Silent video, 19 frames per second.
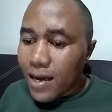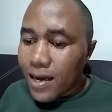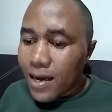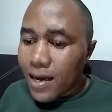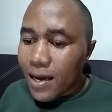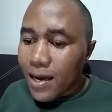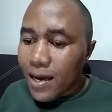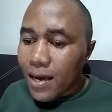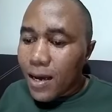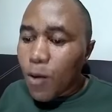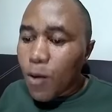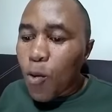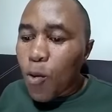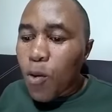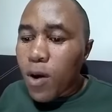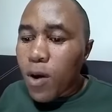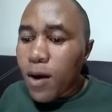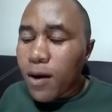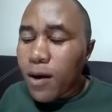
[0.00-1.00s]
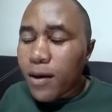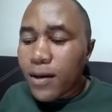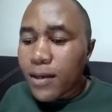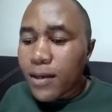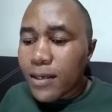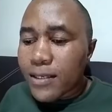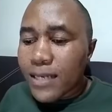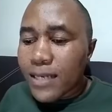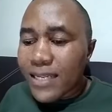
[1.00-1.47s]
a, a,
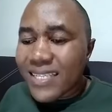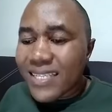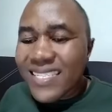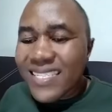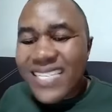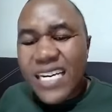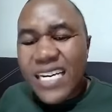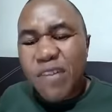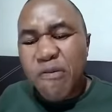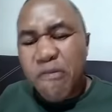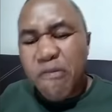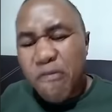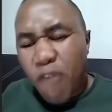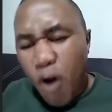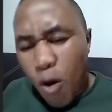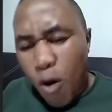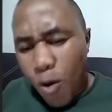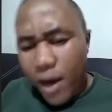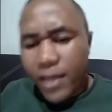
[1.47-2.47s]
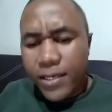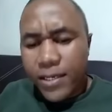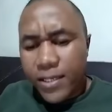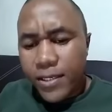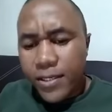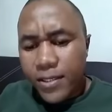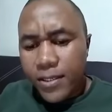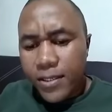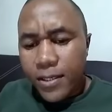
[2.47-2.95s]
a straightforward
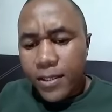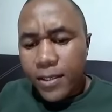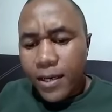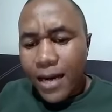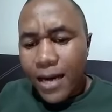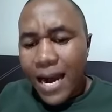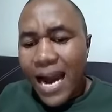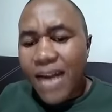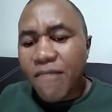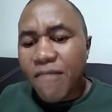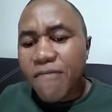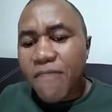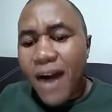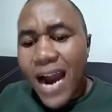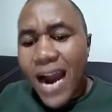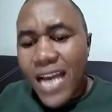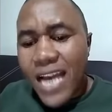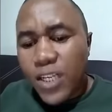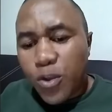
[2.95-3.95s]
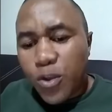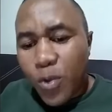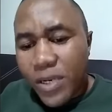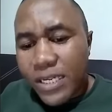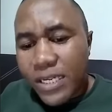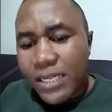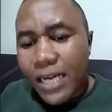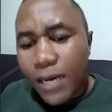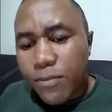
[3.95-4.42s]
advice when
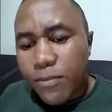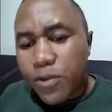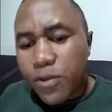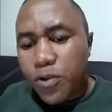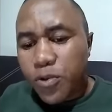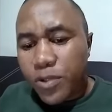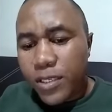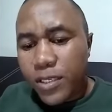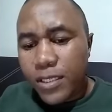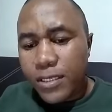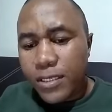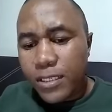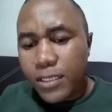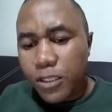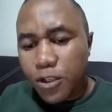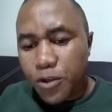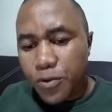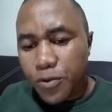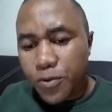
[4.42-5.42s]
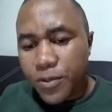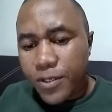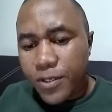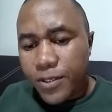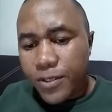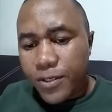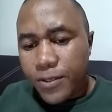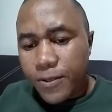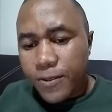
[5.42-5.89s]
it comes to these
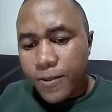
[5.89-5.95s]
issues.